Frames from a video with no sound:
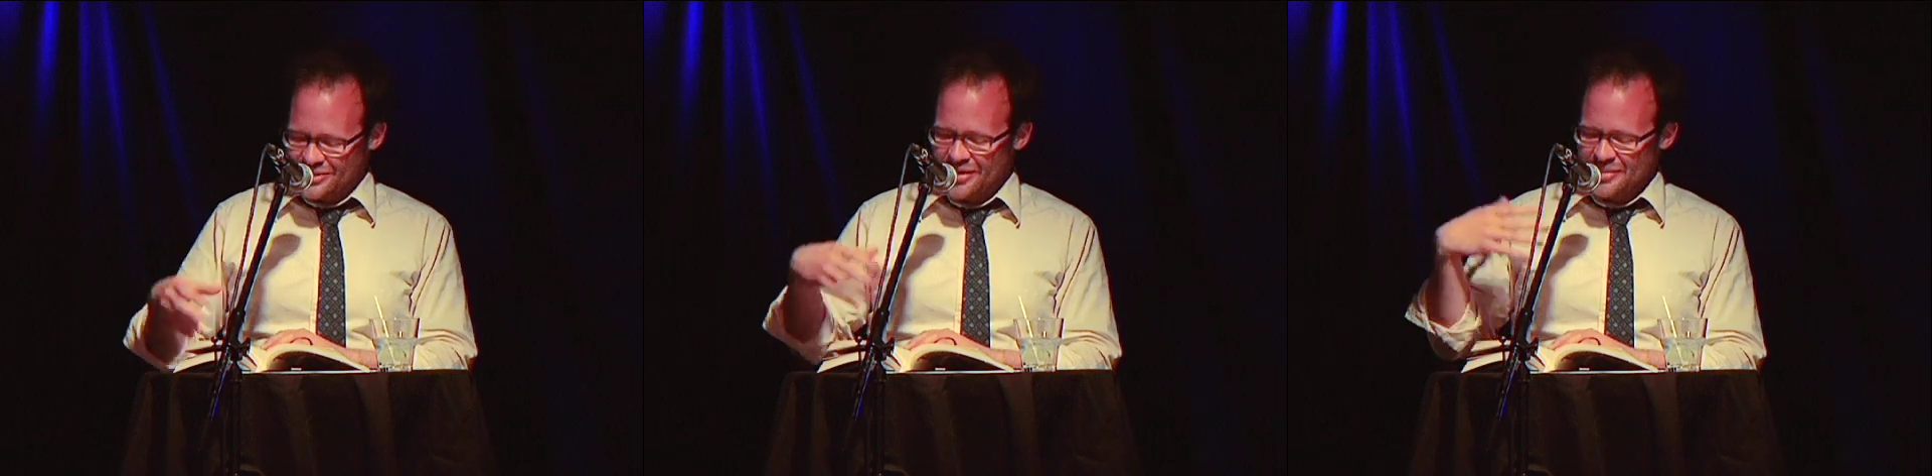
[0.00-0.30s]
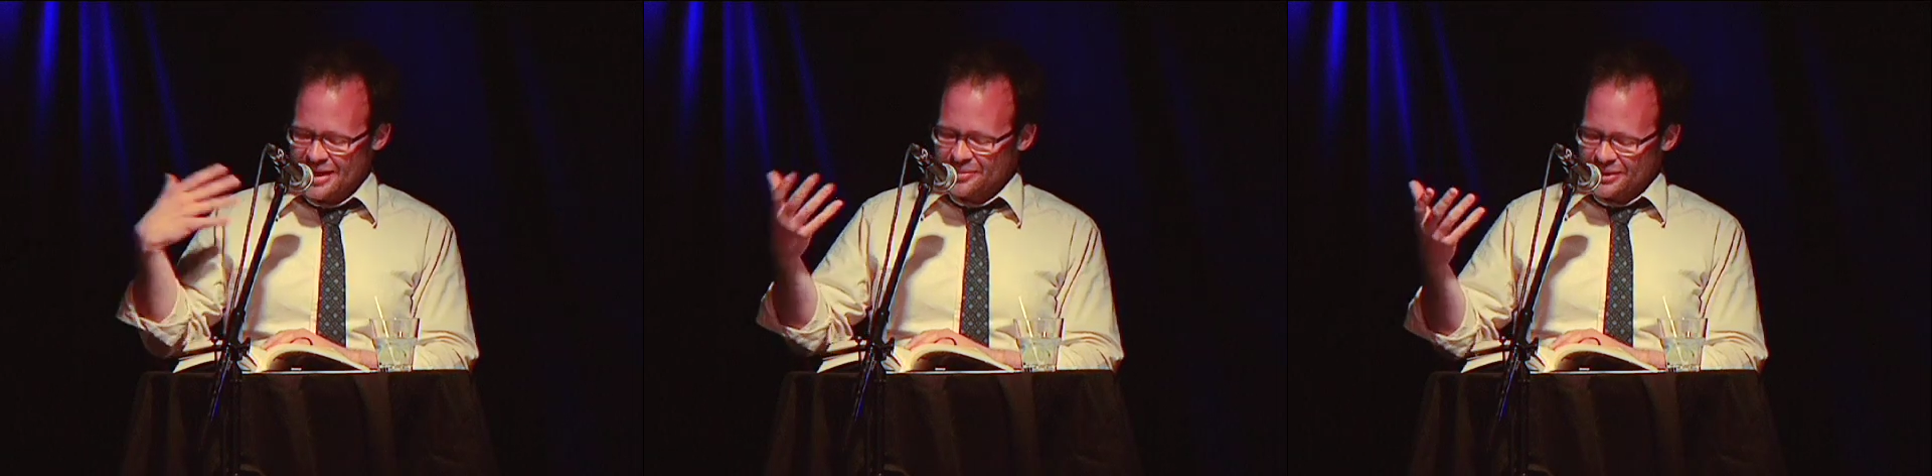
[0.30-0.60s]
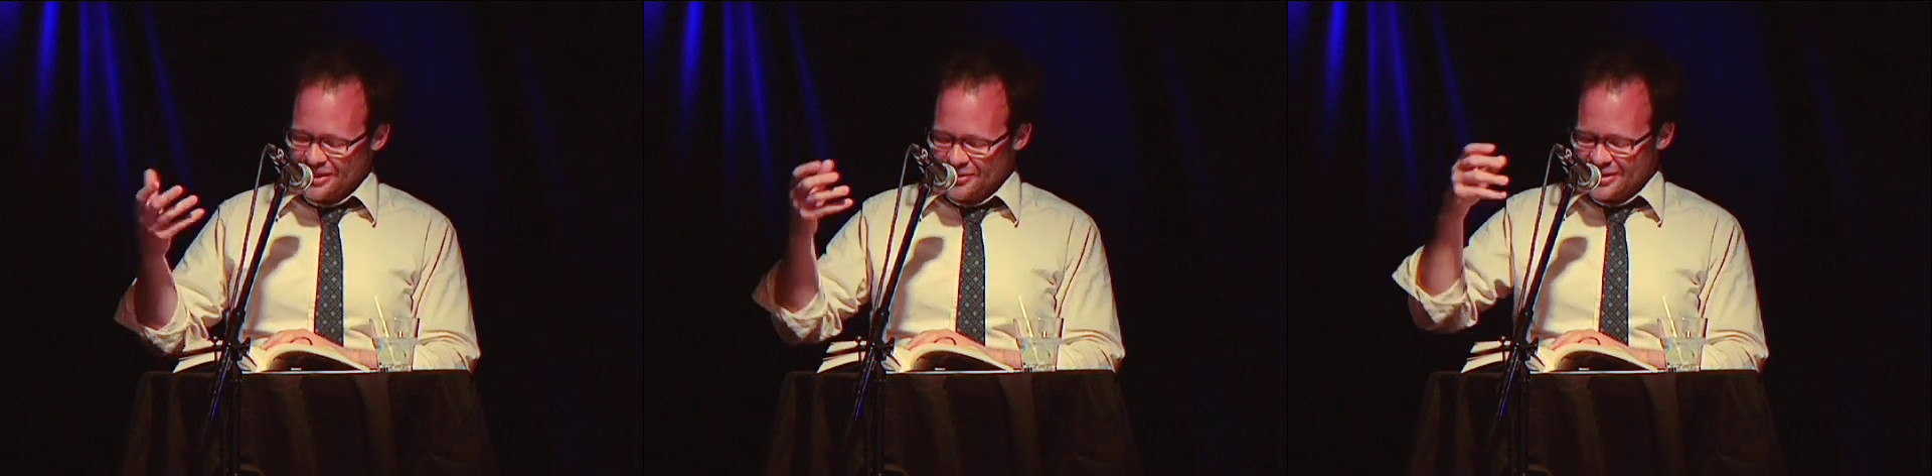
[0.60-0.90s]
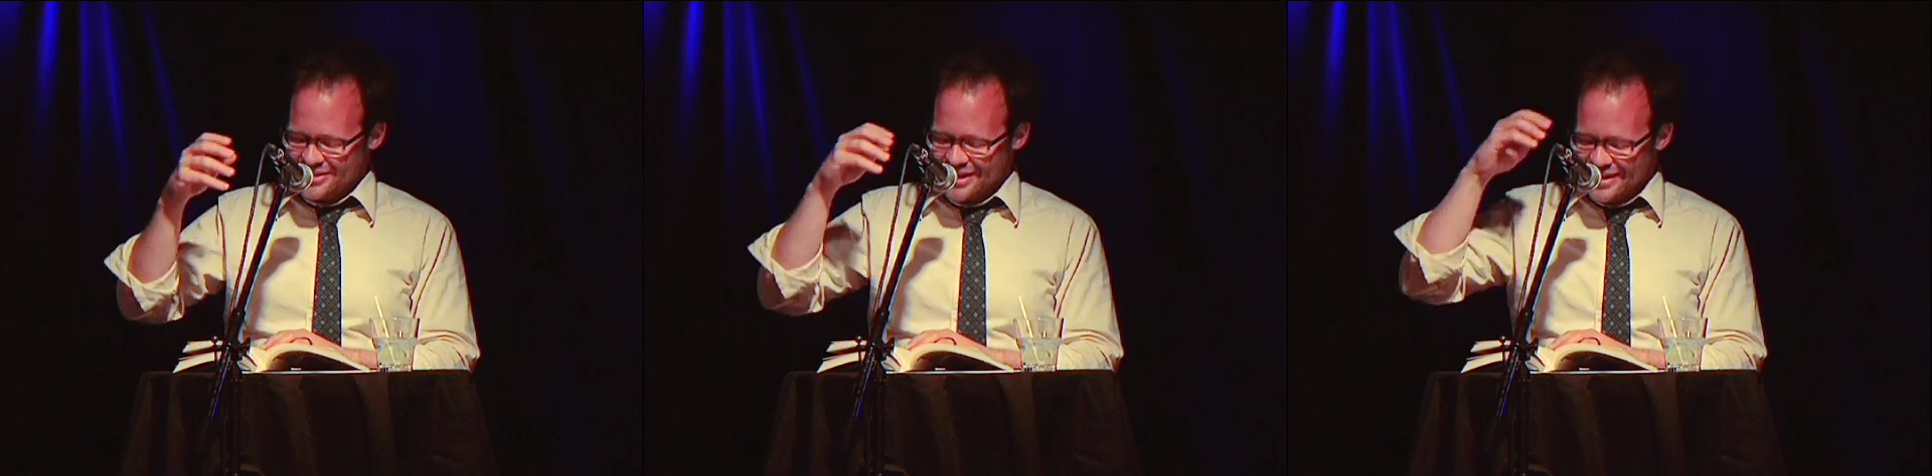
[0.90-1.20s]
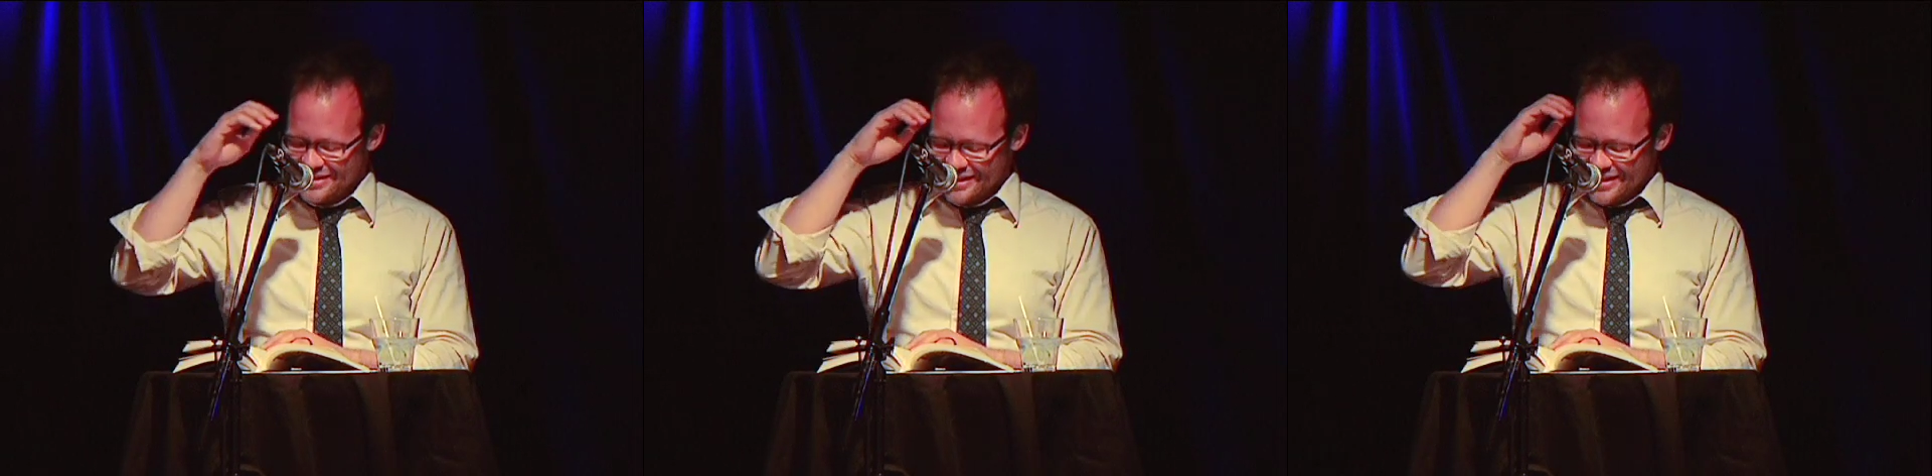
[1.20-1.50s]
So I've been able to hear it
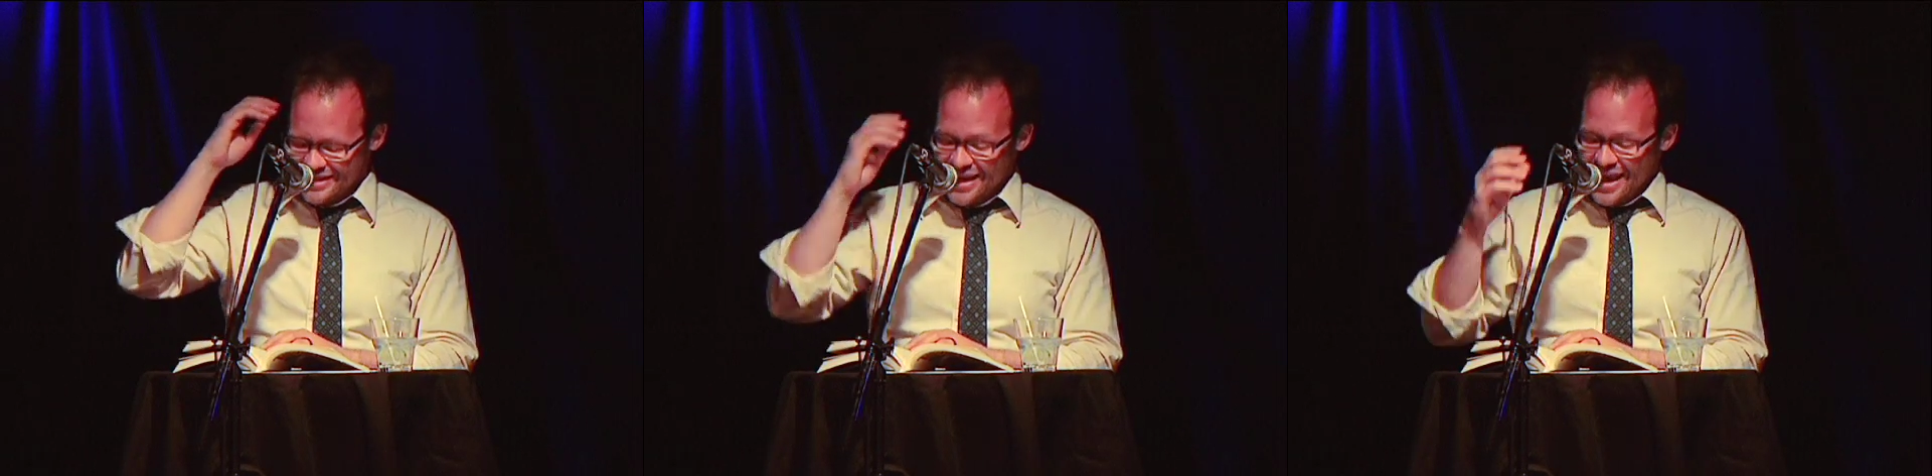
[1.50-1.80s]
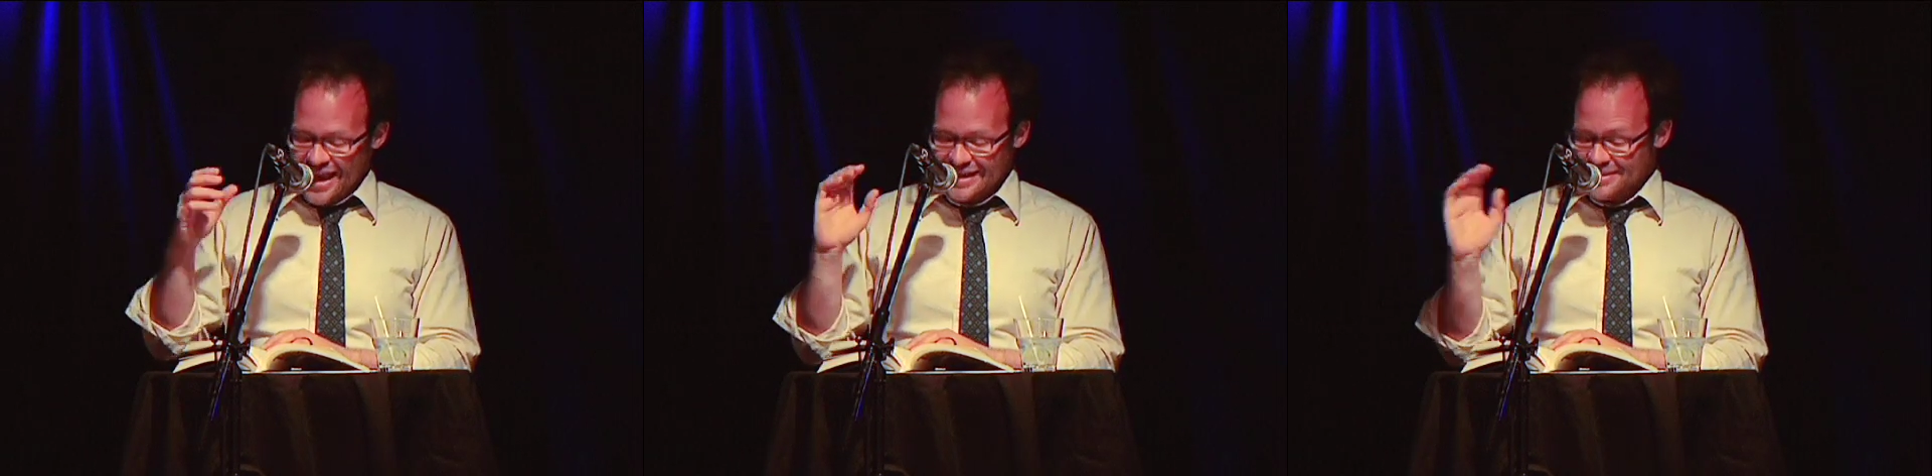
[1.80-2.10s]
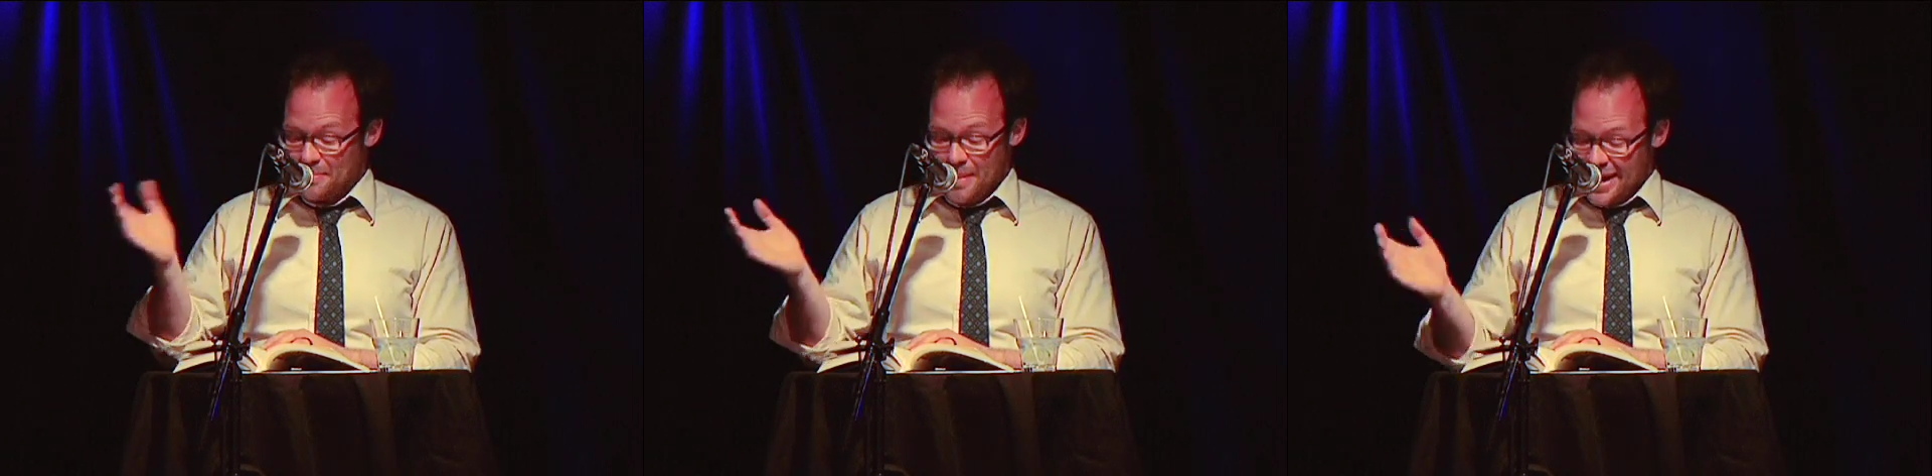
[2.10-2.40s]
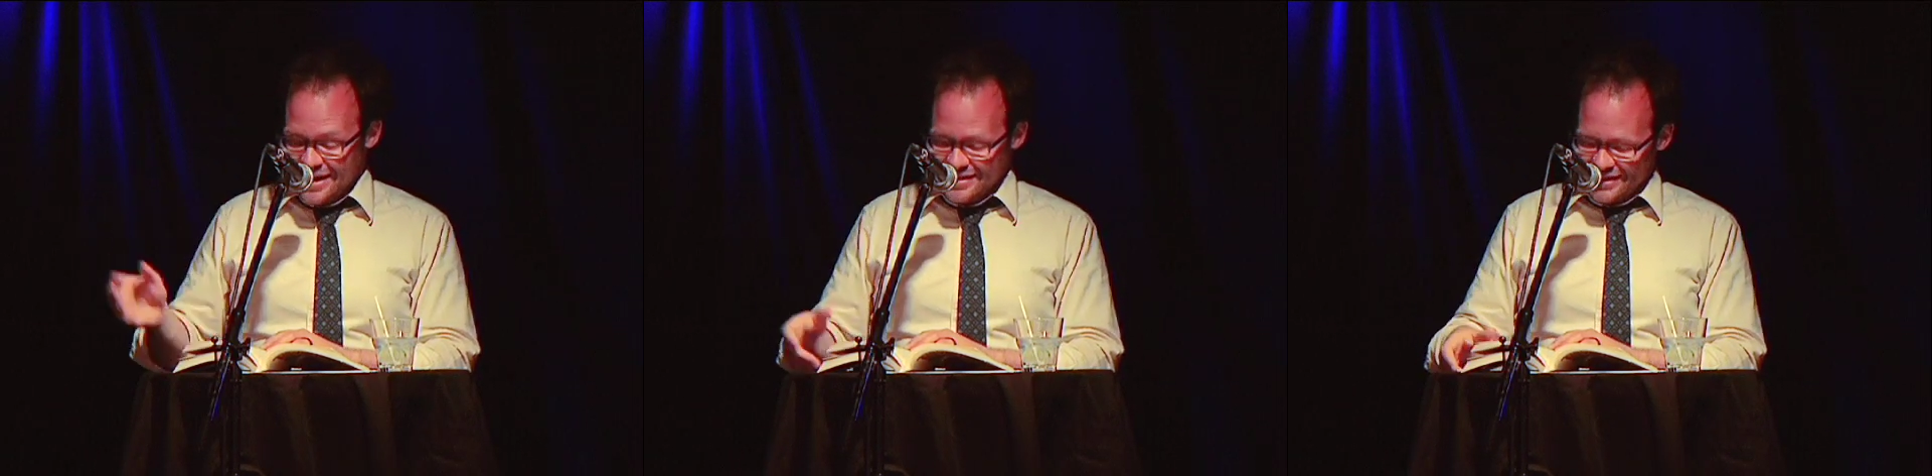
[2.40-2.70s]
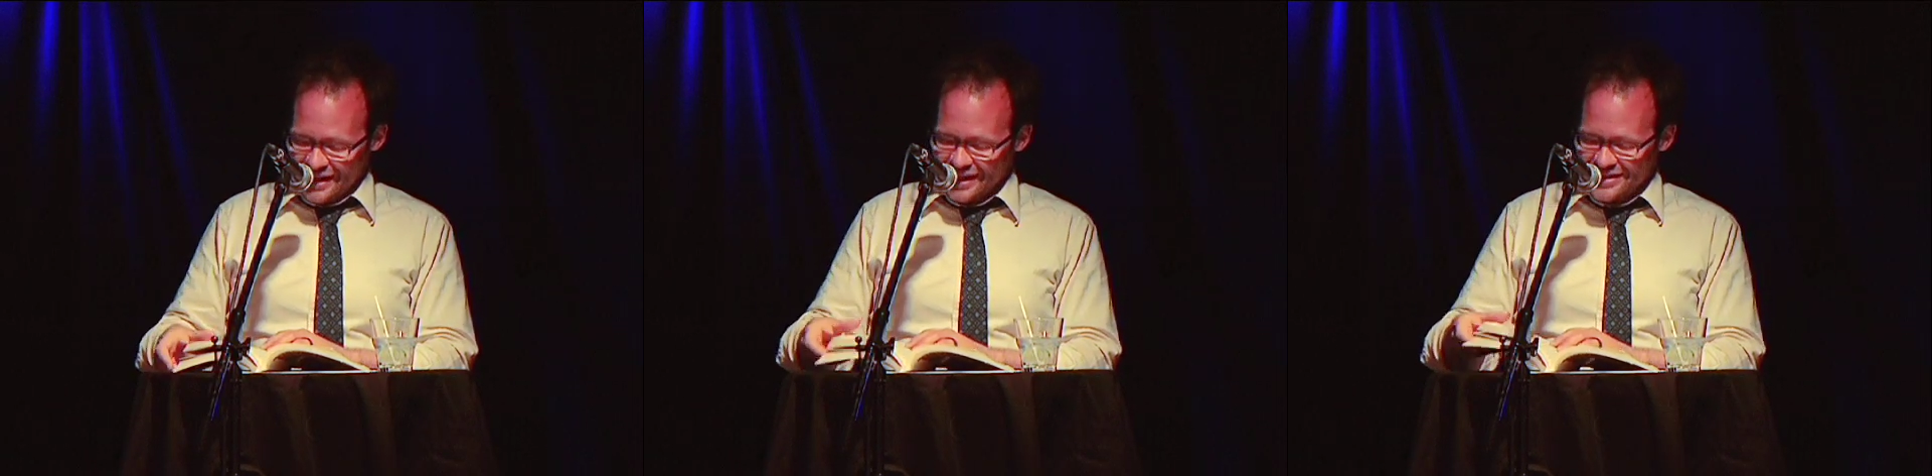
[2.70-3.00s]
since, and it's it's amazing.